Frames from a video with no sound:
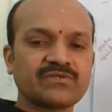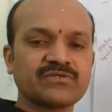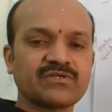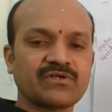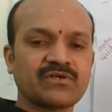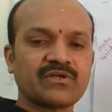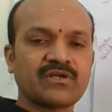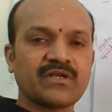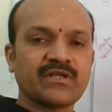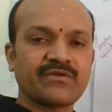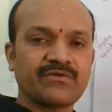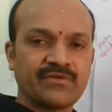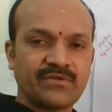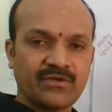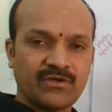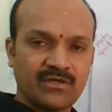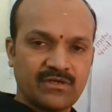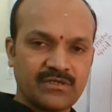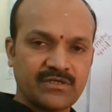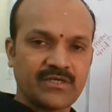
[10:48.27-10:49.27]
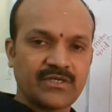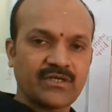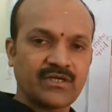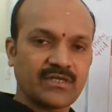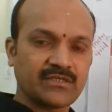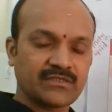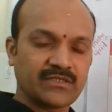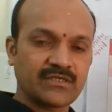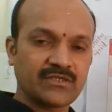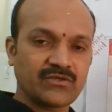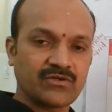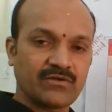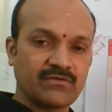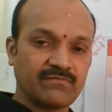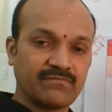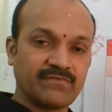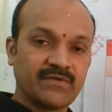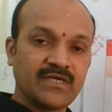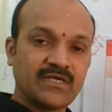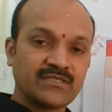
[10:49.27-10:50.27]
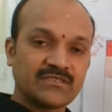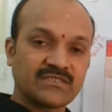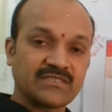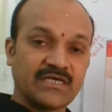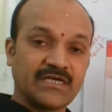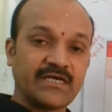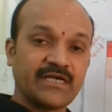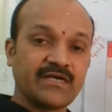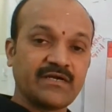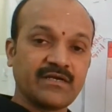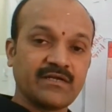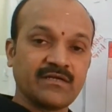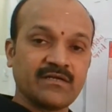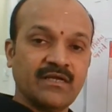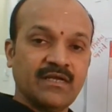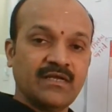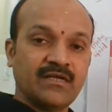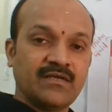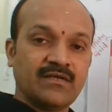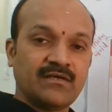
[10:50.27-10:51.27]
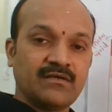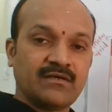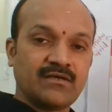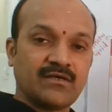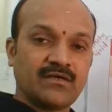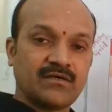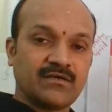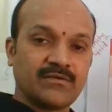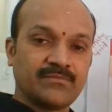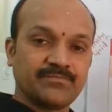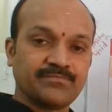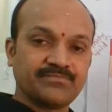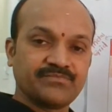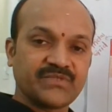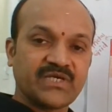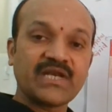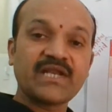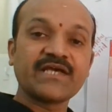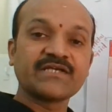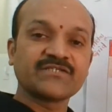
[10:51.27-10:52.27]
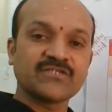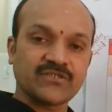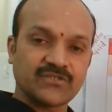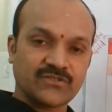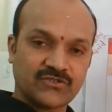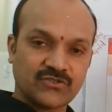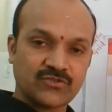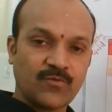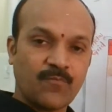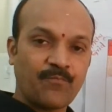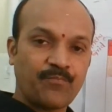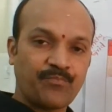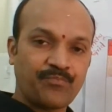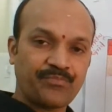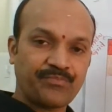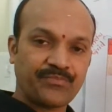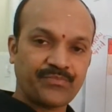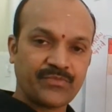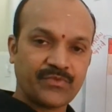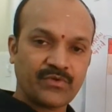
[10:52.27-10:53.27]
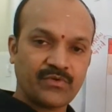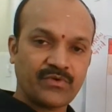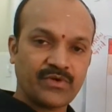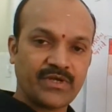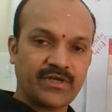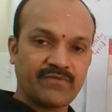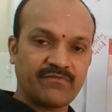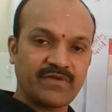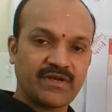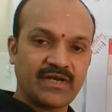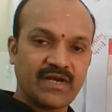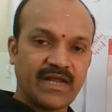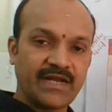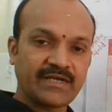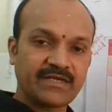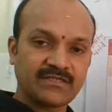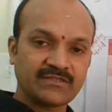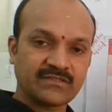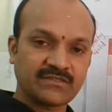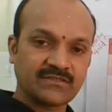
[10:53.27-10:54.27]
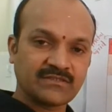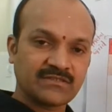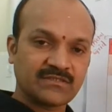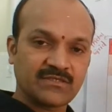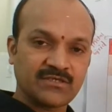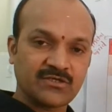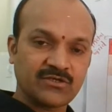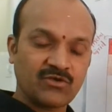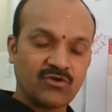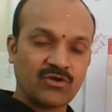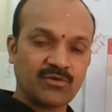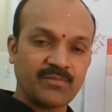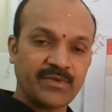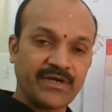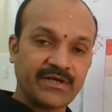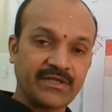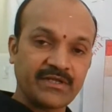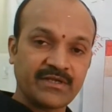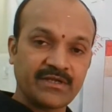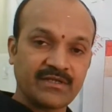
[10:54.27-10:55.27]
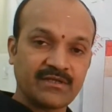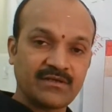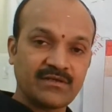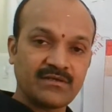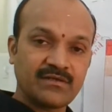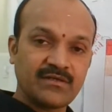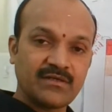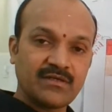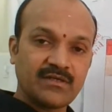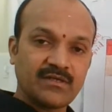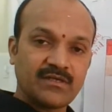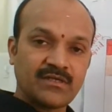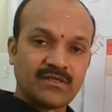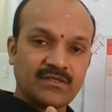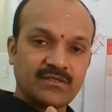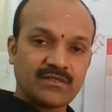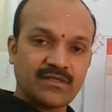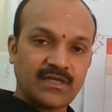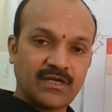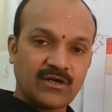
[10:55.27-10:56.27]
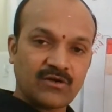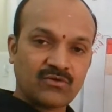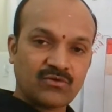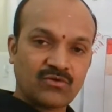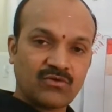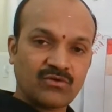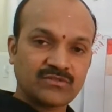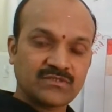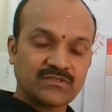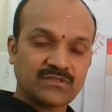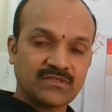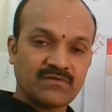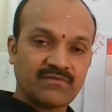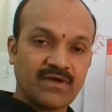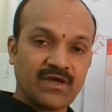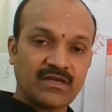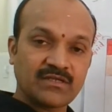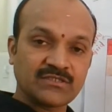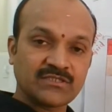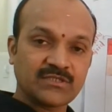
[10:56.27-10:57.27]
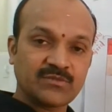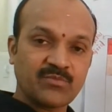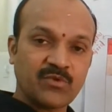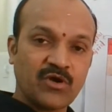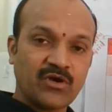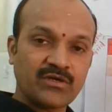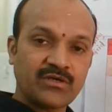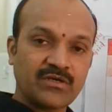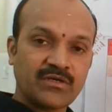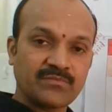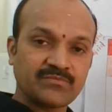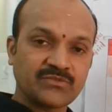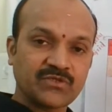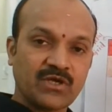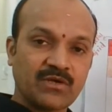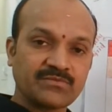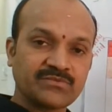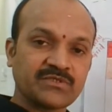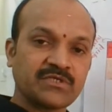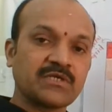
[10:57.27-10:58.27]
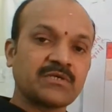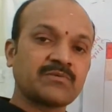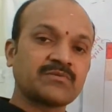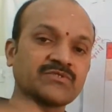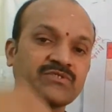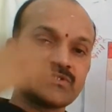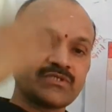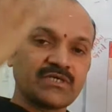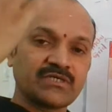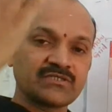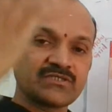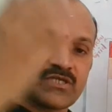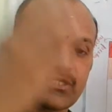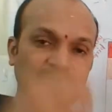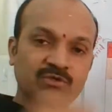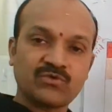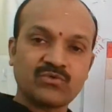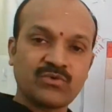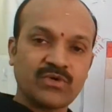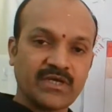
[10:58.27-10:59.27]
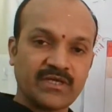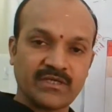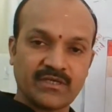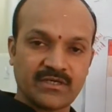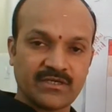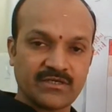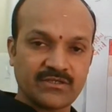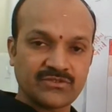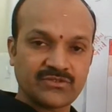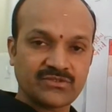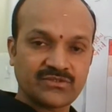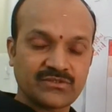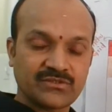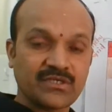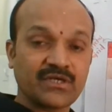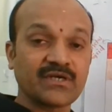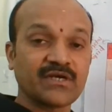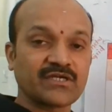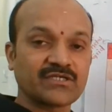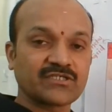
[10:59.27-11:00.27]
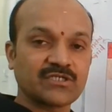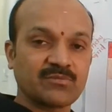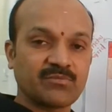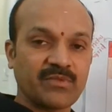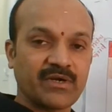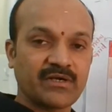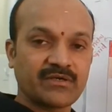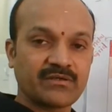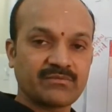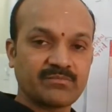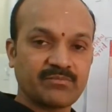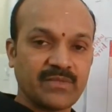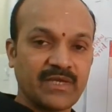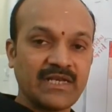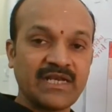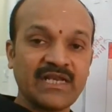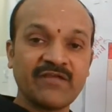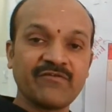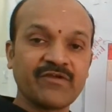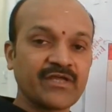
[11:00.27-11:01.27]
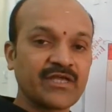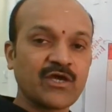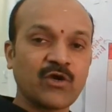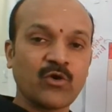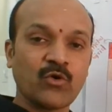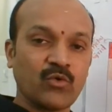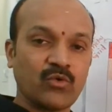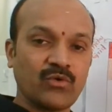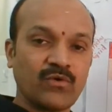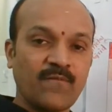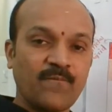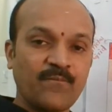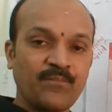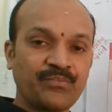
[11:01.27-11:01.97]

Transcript: Generally, already I think you have studied lasers. Okay, when light is incident on material, the electrons in the valency band absorbs energy, excite to higher energy conduction band by leaving a hole.